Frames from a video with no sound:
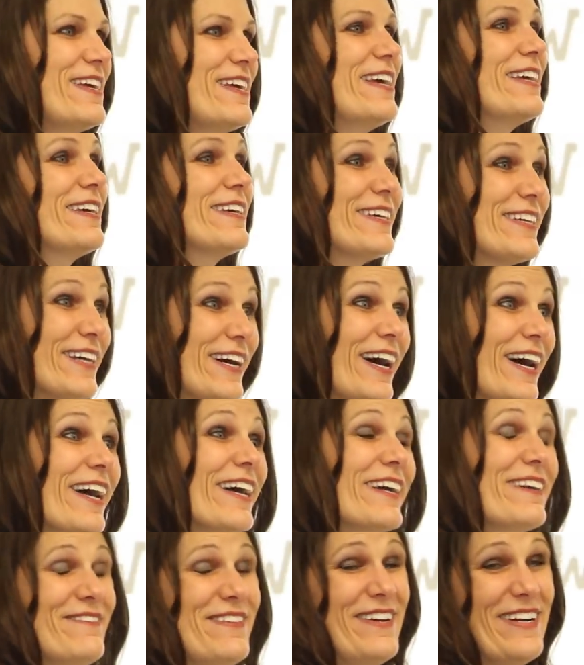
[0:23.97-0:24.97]
network
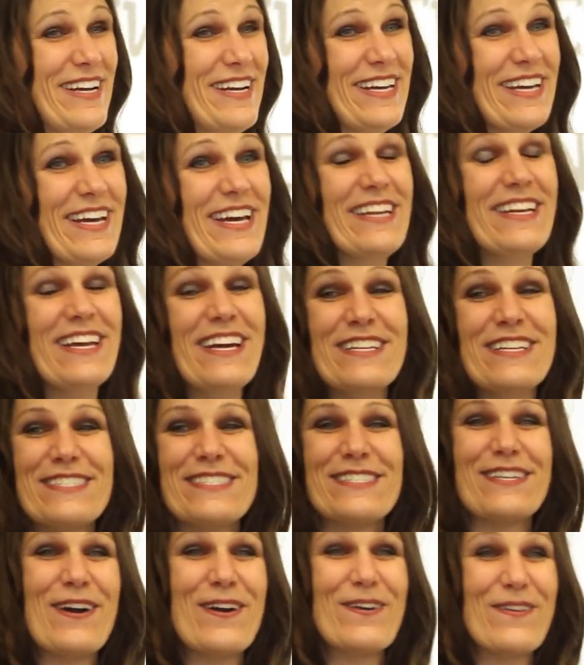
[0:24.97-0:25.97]
function.
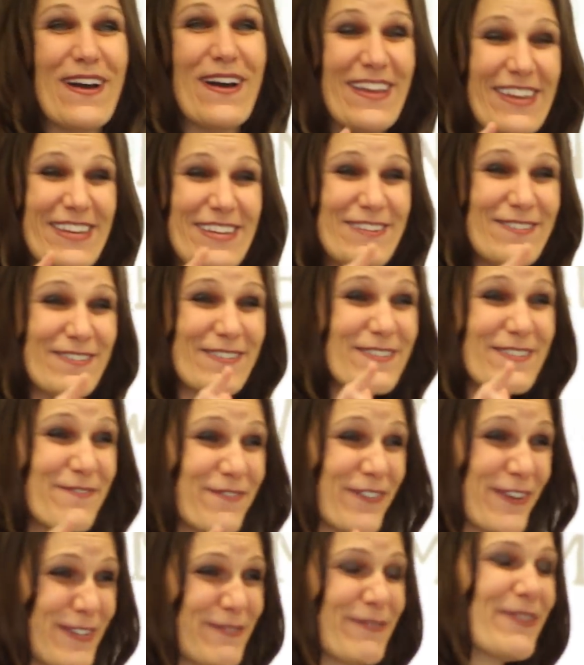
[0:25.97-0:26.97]
Social media
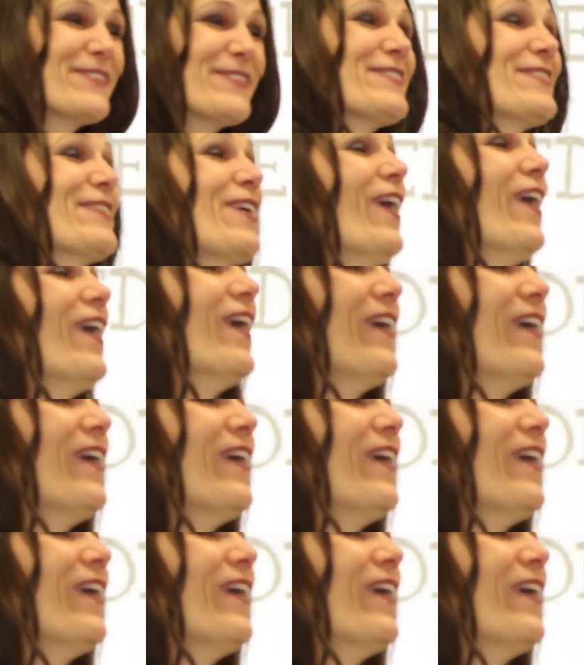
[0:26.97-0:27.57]
marketing is very